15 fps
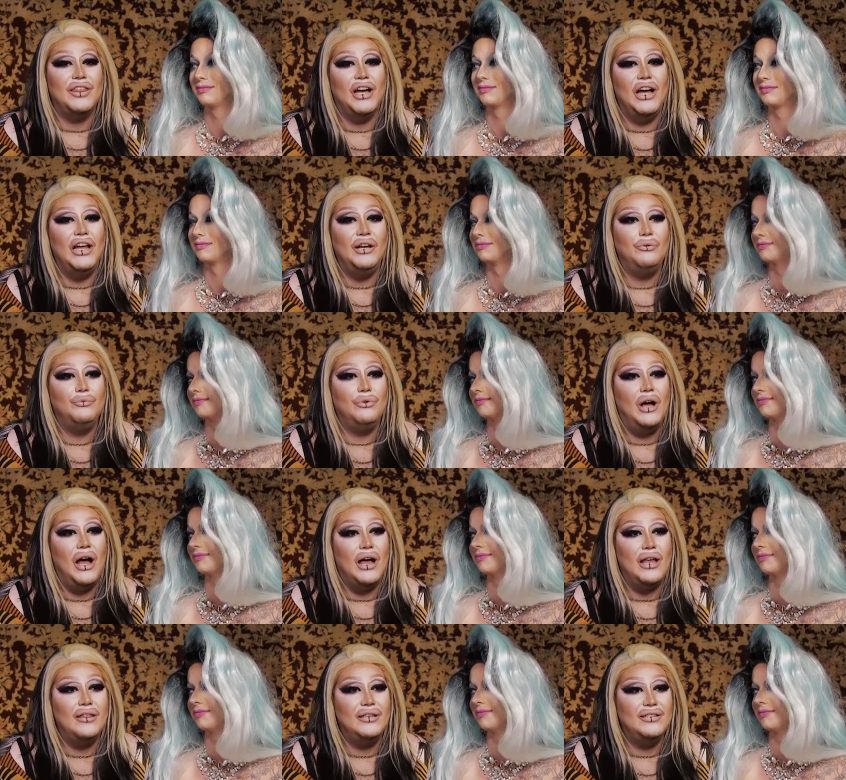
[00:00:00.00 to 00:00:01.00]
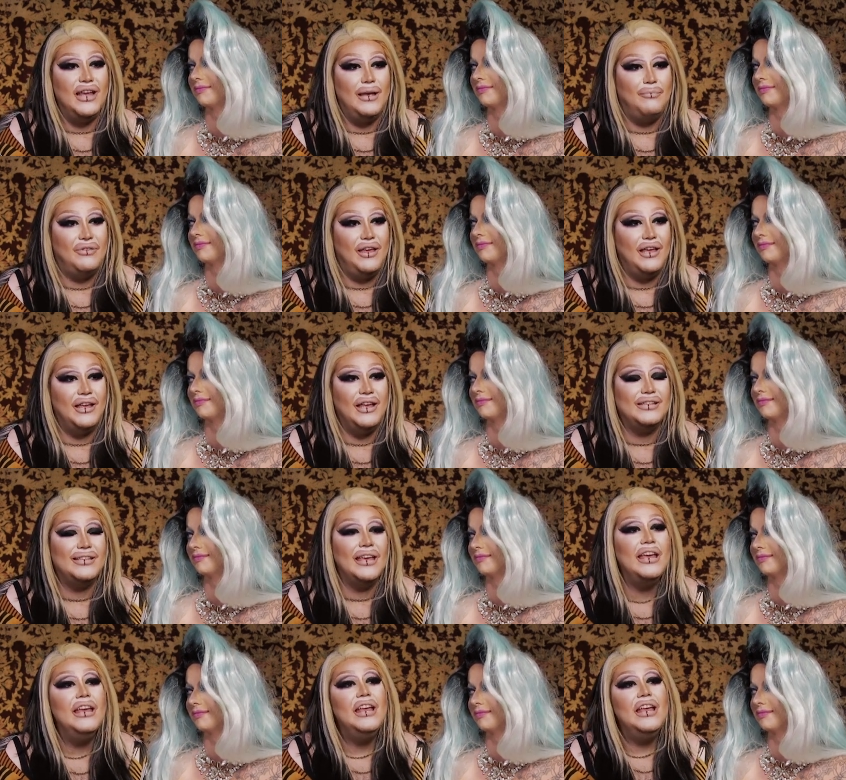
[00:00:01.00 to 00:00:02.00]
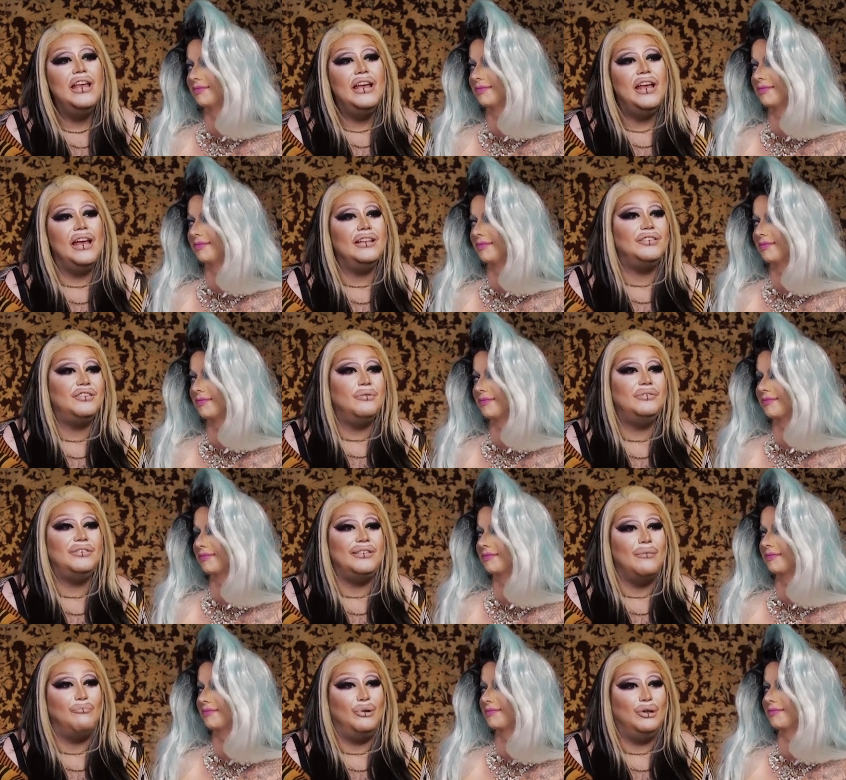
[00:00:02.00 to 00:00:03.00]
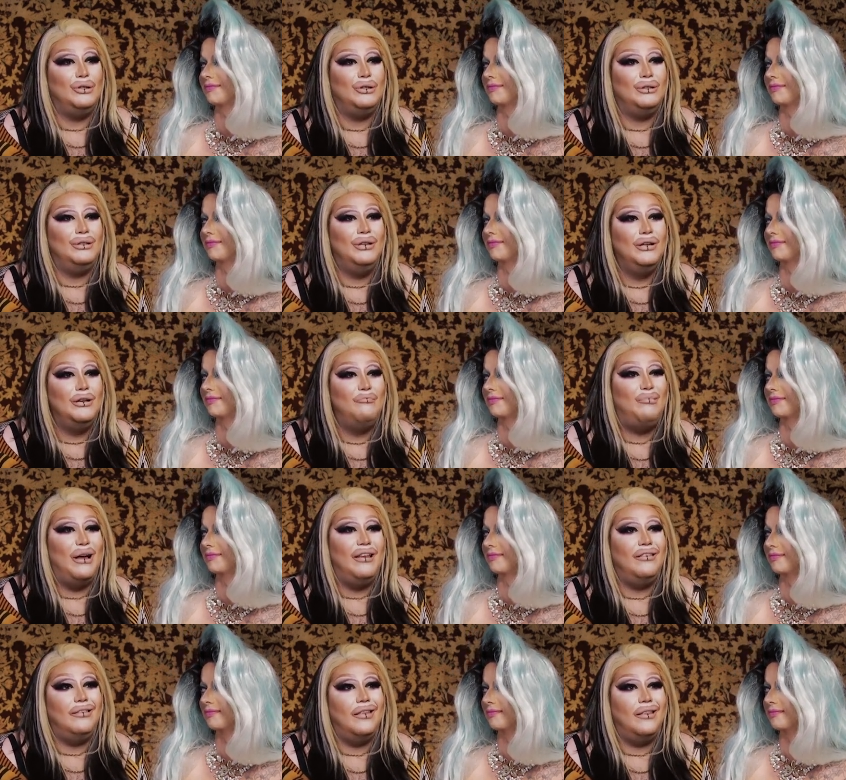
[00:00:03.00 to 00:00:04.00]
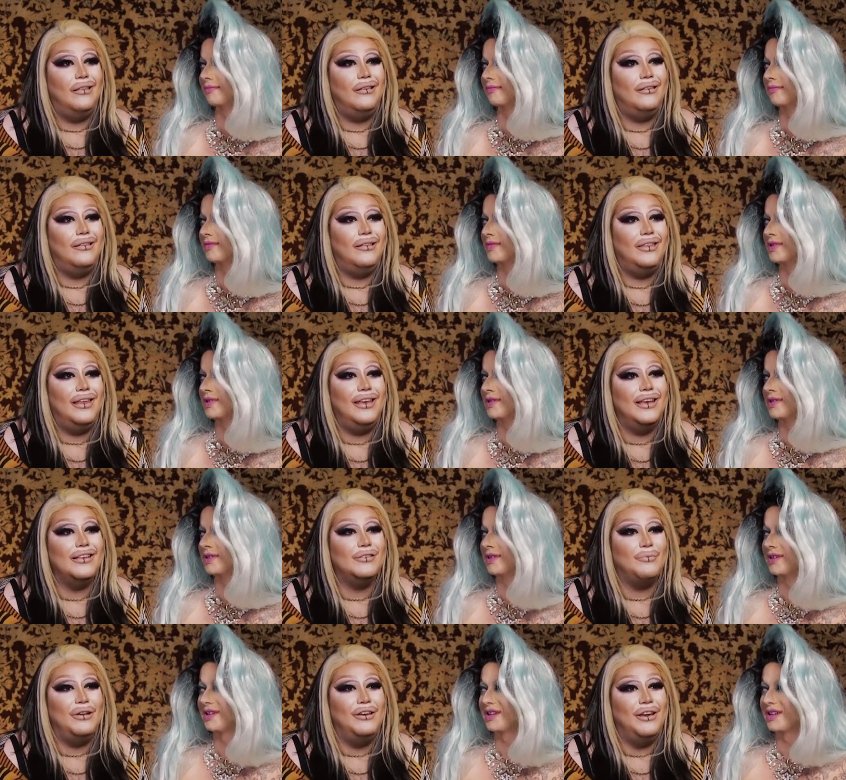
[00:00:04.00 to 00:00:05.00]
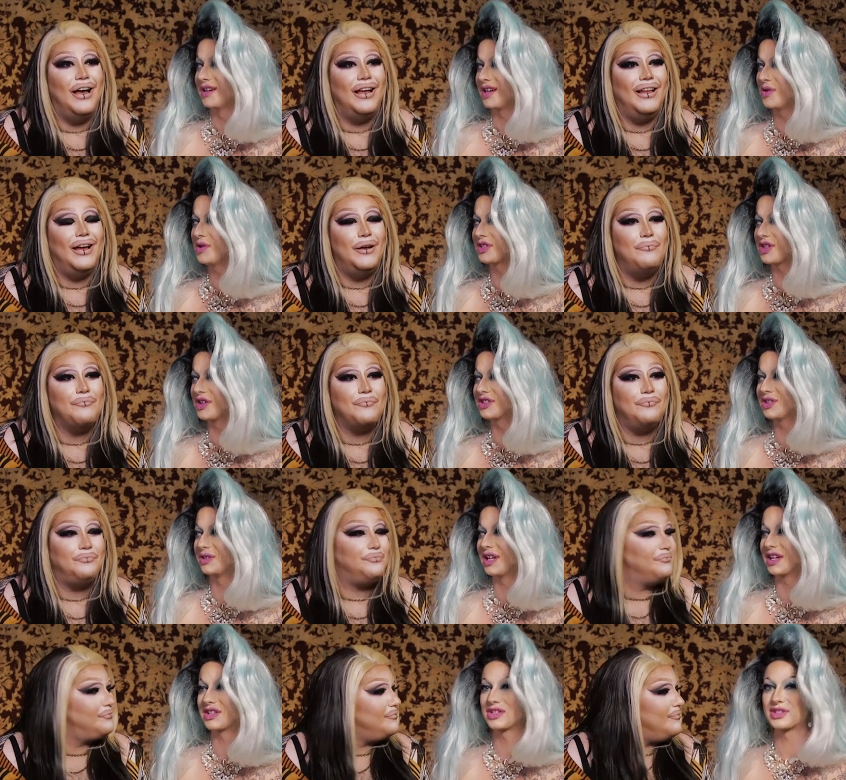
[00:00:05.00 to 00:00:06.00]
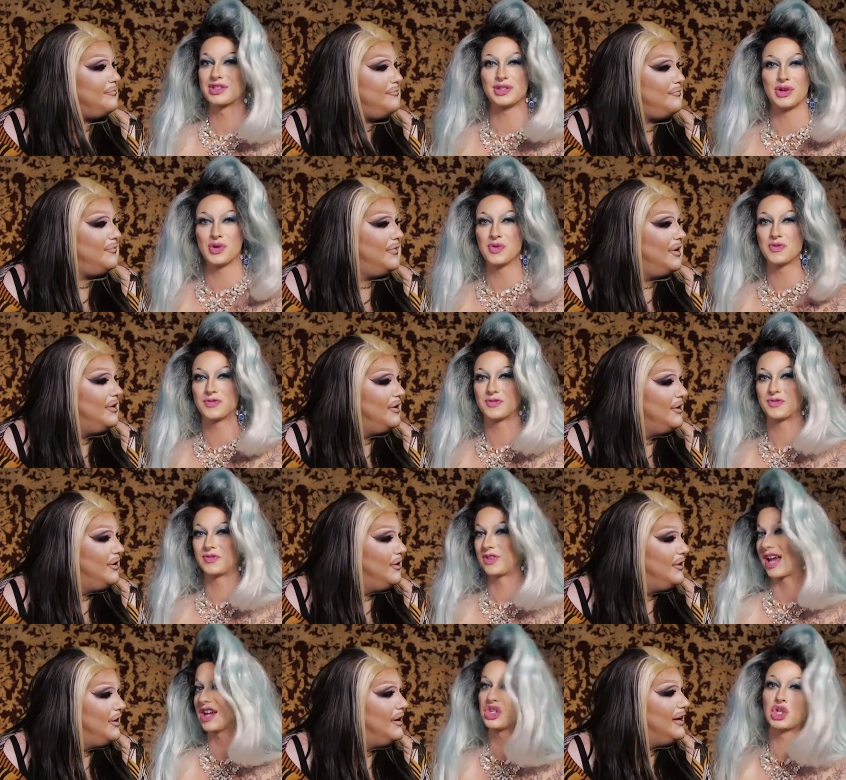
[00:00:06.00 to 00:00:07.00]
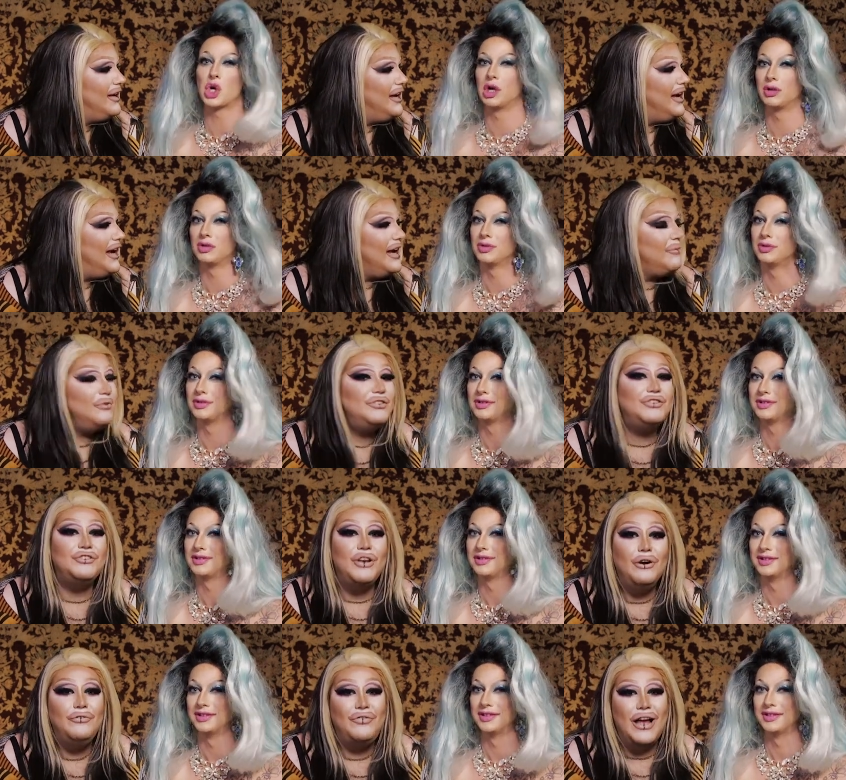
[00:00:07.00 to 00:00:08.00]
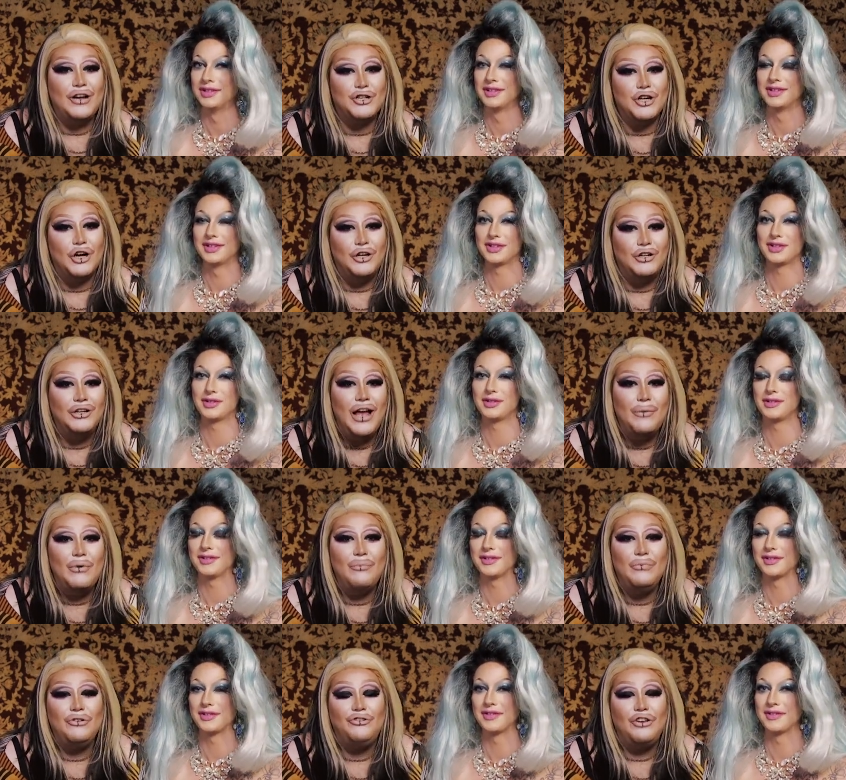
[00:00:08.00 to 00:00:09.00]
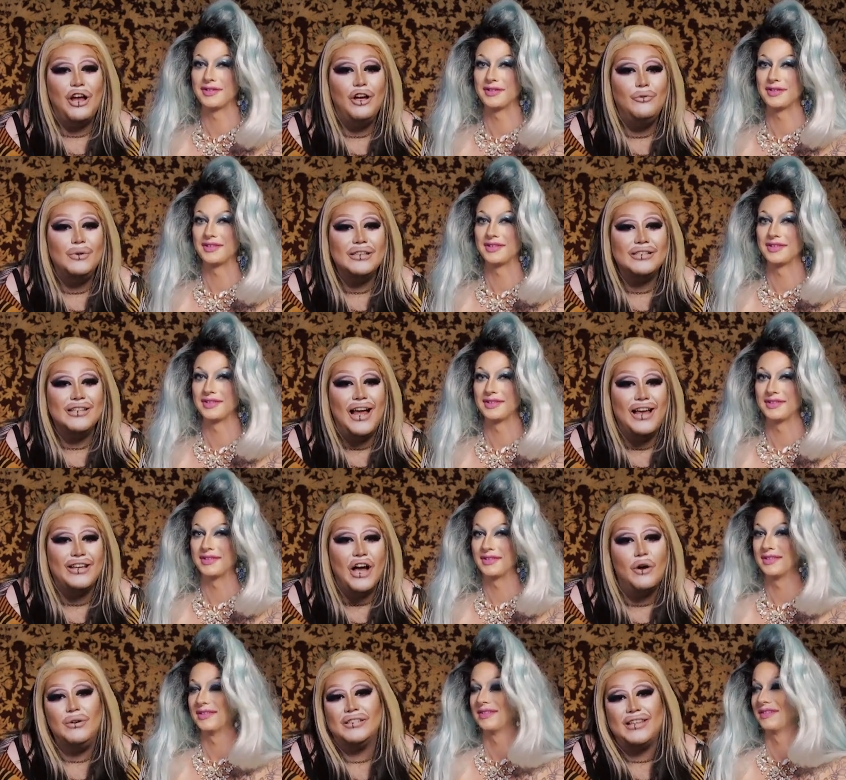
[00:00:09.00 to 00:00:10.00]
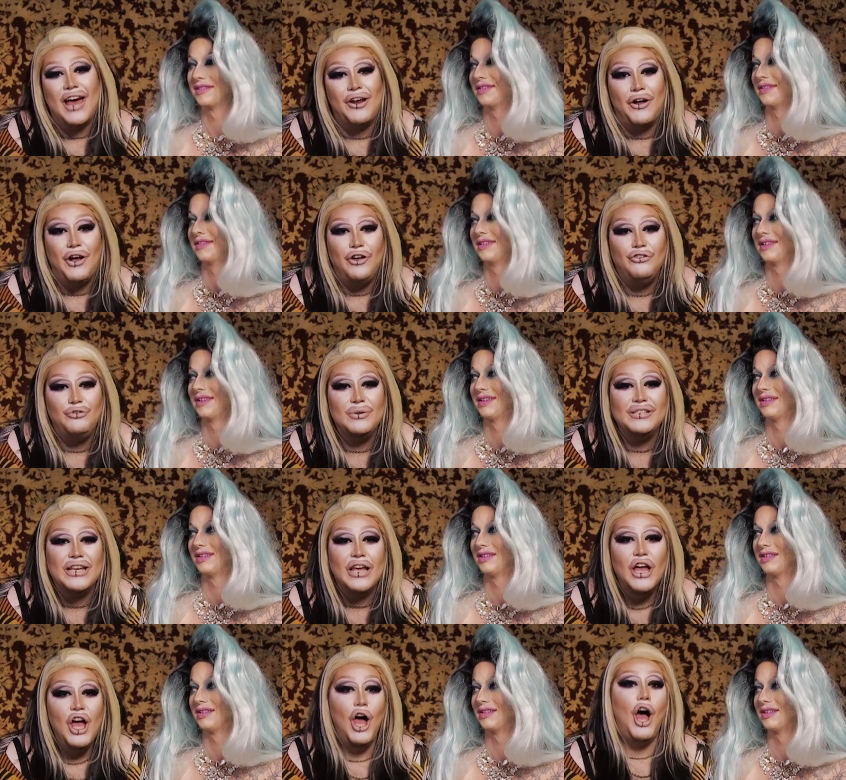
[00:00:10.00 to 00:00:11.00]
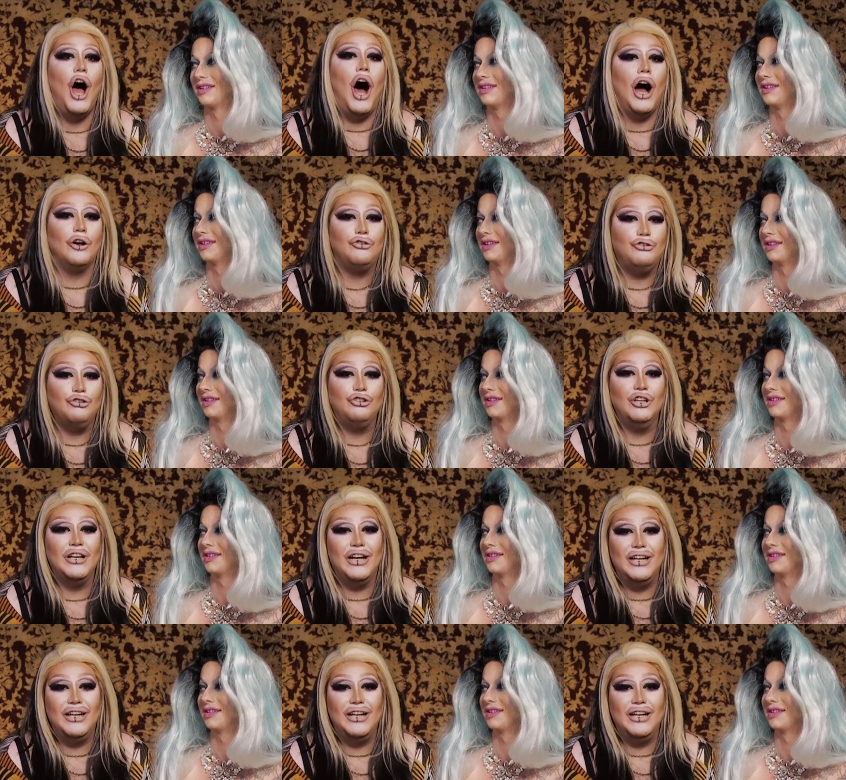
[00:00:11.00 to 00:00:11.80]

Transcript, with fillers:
Speaker 1: thought uh, the tape thing, it's like, it's so simple, but the thing is when uh, it was also like
Speaker 2: so fashion.
Speaker 1: It was so fashion, oh. and when oh. Michelle was like, "Oh, is that all?" She was like, "Actually,